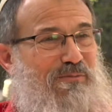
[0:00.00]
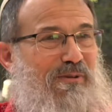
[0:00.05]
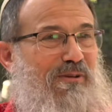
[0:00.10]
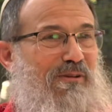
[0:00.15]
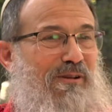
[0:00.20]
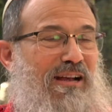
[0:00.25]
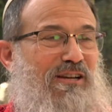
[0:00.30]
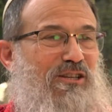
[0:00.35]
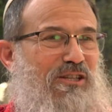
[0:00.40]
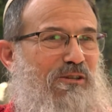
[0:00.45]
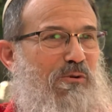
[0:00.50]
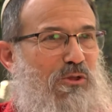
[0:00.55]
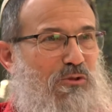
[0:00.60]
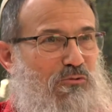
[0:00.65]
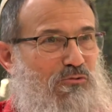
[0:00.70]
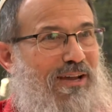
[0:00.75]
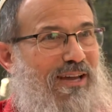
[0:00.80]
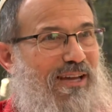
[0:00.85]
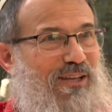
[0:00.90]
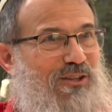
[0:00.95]
me actually with
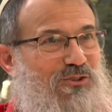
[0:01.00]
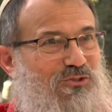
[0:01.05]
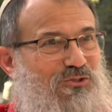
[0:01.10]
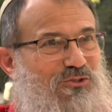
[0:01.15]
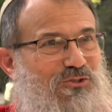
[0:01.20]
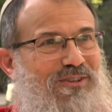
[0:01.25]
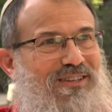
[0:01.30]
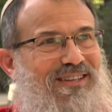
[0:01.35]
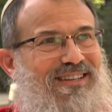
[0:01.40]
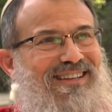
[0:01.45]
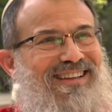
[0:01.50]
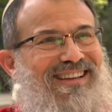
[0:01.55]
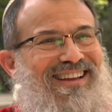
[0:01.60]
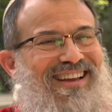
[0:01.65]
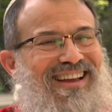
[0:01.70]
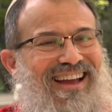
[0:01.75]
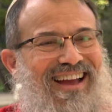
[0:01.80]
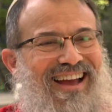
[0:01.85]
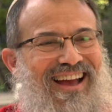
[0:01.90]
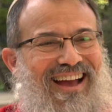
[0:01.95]
rage.
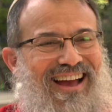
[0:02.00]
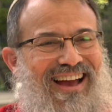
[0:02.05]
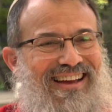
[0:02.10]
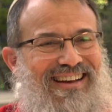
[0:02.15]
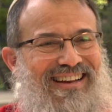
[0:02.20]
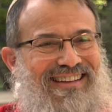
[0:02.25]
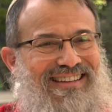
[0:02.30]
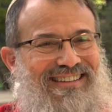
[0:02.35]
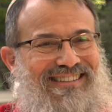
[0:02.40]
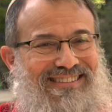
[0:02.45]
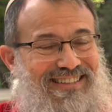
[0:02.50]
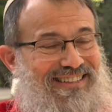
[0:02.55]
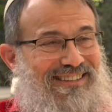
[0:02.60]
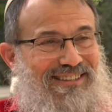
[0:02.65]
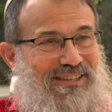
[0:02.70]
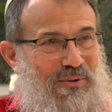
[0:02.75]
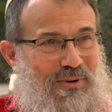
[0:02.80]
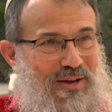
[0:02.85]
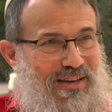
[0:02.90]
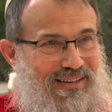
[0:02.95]
And I didn't
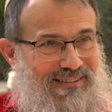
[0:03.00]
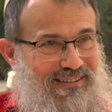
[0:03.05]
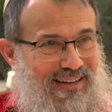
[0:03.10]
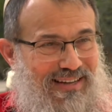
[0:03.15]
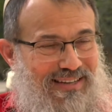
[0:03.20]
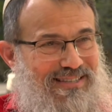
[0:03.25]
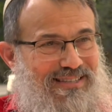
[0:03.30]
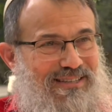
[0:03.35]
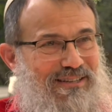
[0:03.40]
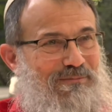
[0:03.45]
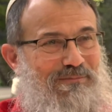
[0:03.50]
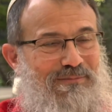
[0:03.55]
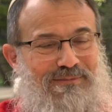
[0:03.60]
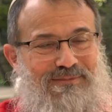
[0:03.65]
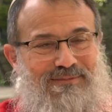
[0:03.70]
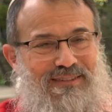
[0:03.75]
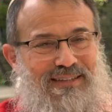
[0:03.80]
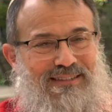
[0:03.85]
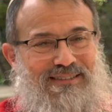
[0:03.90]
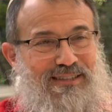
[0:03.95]
know how to answer him.
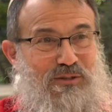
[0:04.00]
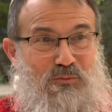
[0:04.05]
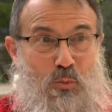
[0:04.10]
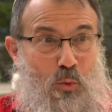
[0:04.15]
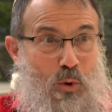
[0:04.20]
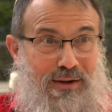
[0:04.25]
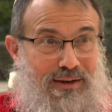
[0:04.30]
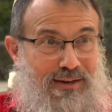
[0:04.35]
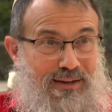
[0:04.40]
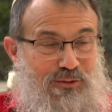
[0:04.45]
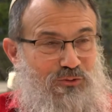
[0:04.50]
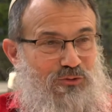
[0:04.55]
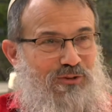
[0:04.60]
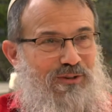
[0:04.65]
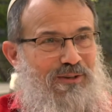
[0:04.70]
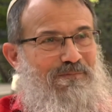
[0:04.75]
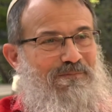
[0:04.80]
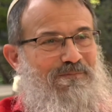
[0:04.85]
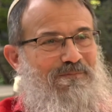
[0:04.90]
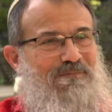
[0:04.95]
I didn't want to answer
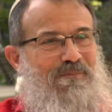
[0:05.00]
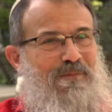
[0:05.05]
him.